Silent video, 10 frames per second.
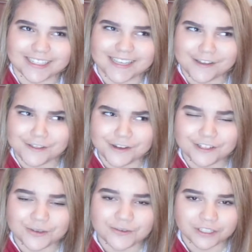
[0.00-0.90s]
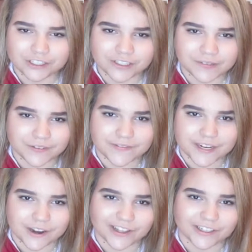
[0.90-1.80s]
either
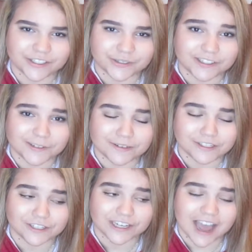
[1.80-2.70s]
$250 or $200.